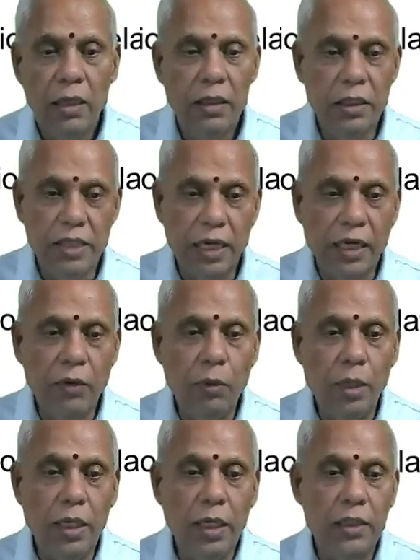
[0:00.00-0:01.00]
The second
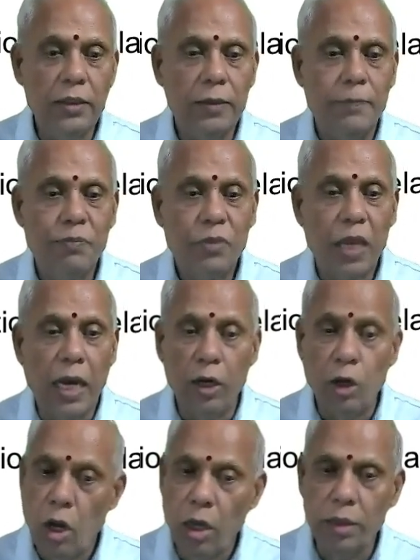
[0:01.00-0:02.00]
one is
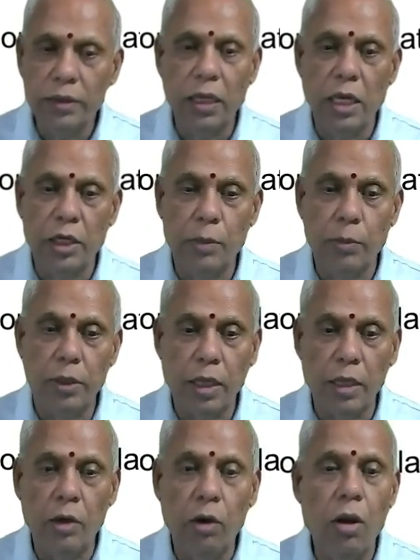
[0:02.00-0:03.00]
analogous argument.
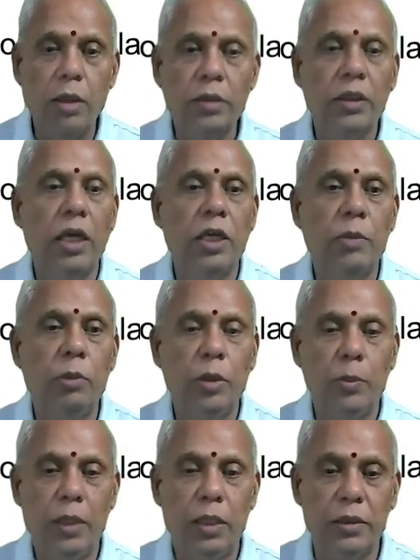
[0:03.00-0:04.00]
Analogous
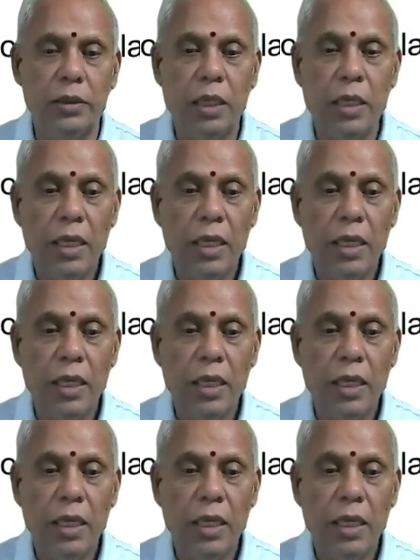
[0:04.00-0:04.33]
argument means